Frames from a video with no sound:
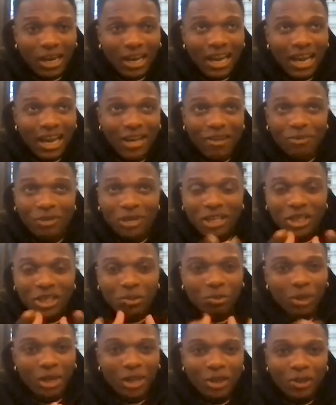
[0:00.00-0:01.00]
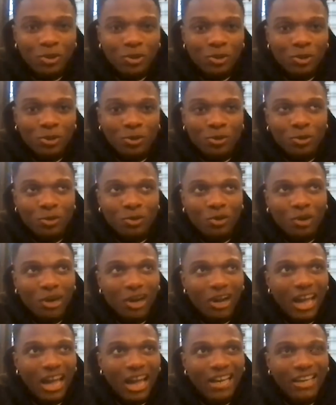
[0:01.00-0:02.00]
I can't even explain to you
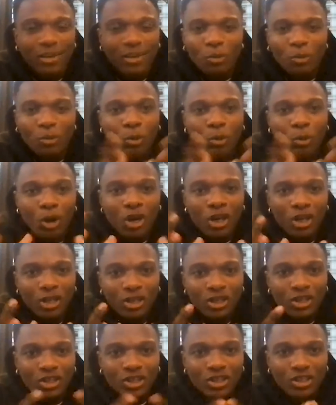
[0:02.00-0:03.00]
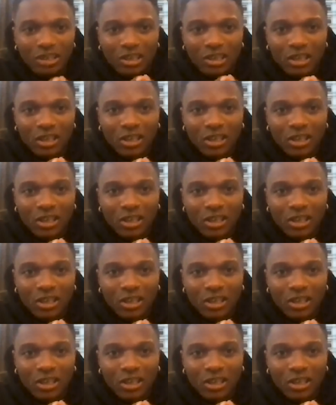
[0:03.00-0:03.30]
like in words,